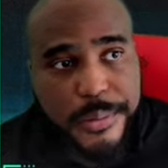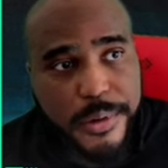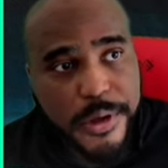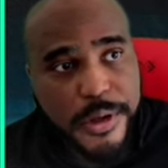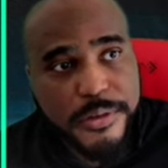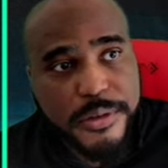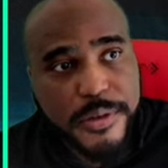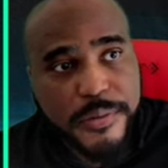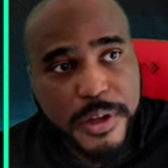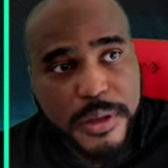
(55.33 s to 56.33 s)
I have
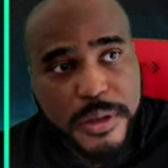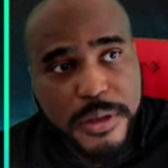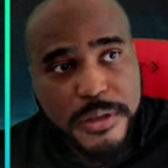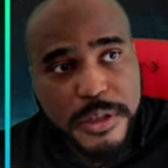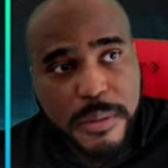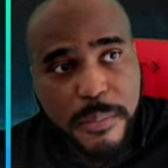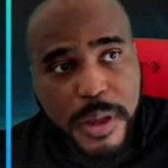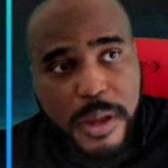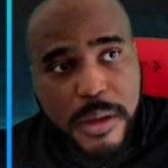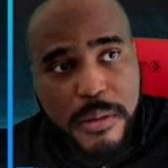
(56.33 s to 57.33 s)
stuff like this in the
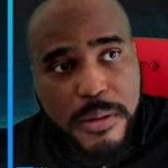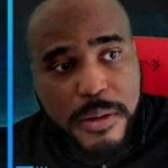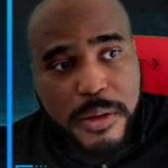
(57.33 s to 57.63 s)
making